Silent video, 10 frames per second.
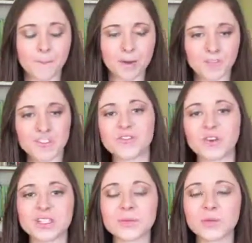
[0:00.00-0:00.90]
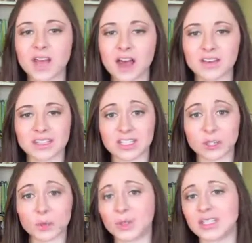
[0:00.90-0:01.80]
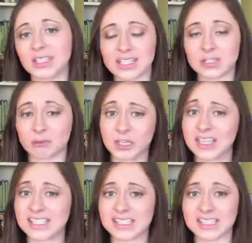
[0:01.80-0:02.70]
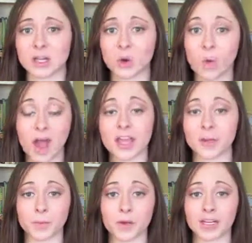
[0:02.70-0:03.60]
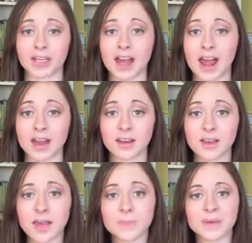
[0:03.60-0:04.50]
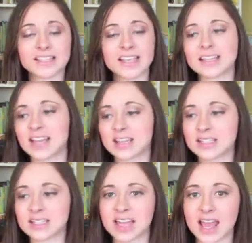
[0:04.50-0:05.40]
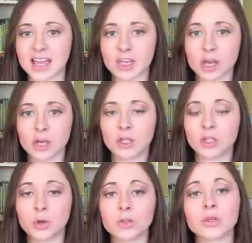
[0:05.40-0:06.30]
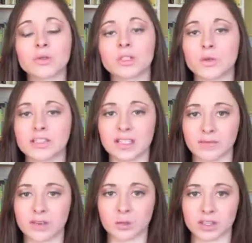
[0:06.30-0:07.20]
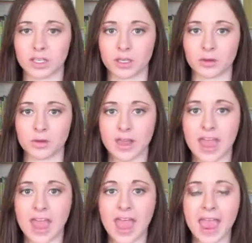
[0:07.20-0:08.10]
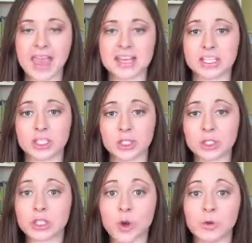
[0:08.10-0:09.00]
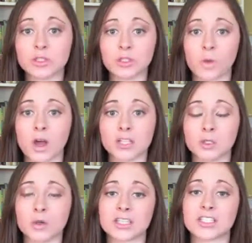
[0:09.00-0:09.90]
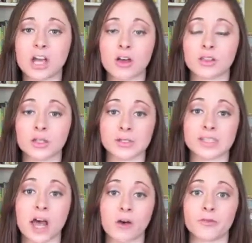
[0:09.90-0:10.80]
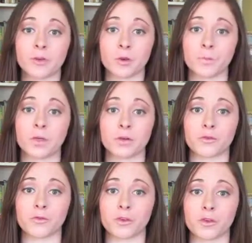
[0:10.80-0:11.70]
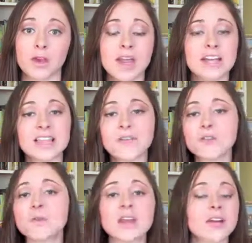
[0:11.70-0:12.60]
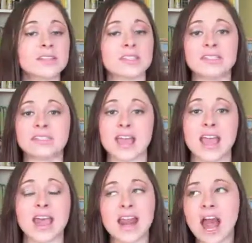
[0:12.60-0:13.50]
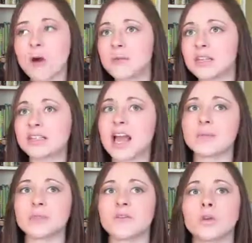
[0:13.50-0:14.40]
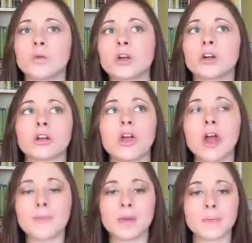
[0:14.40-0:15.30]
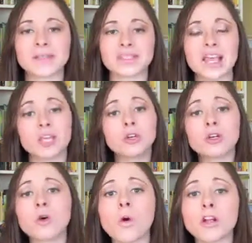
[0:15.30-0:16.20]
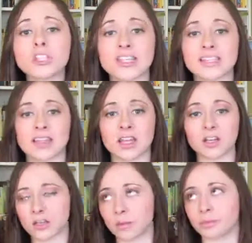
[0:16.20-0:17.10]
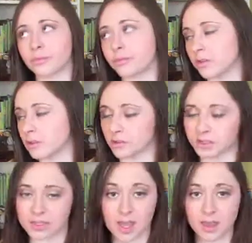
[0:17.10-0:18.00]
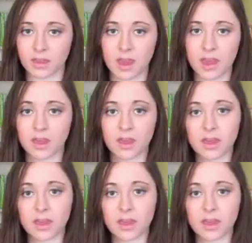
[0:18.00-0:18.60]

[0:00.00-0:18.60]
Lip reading: But if it's for someone else, then you really need to reconsider why you're putting it on. Because at the end of the day, you're the only one living with you. And you're the only one who can tell yourself you're beautiful. Because everyone else can say it. And how many times have you heard people say, you're gorgeous, and then you're like, they're just saying that.